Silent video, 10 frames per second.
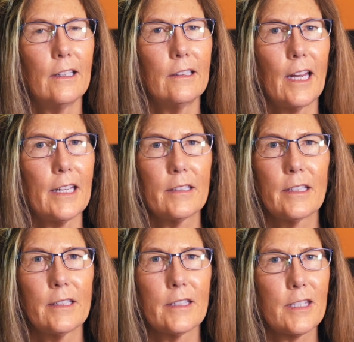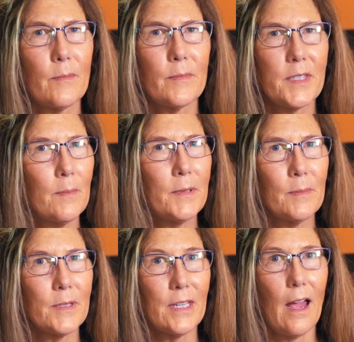like some
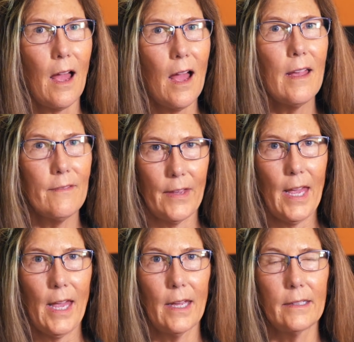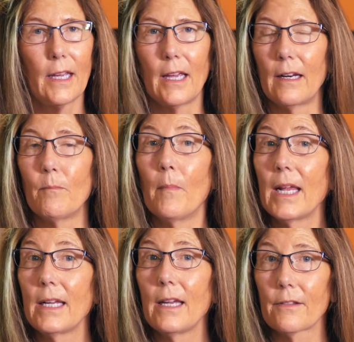symptoms I've had and
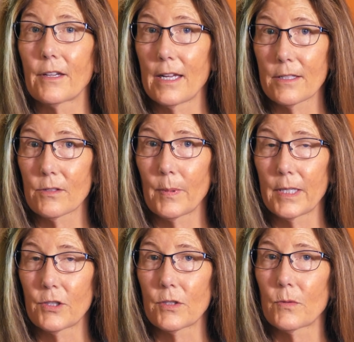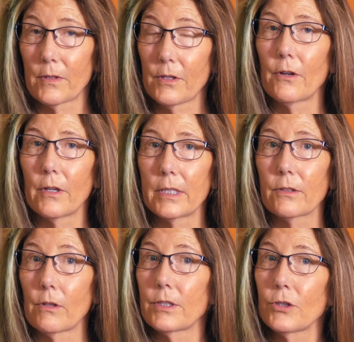many other cancer patients with
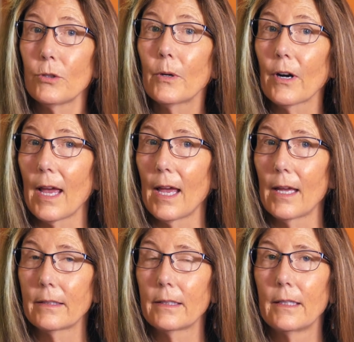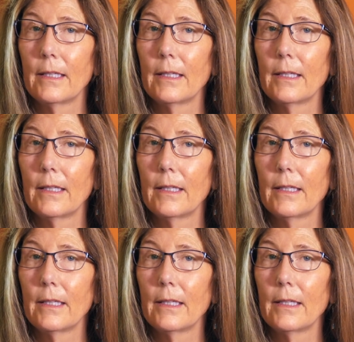neuroendocrine tumor had.